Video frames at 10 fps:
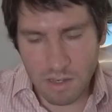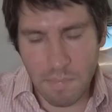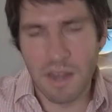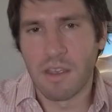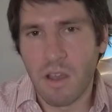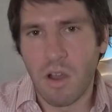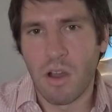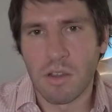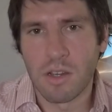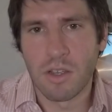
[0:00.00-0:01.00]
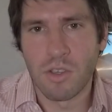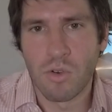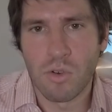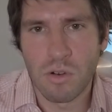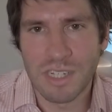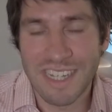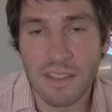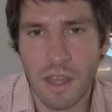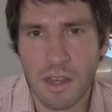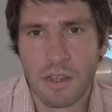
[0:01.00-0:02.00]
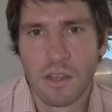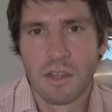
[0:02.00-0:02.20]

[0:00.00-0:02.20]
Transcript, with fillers: depending on your deadline.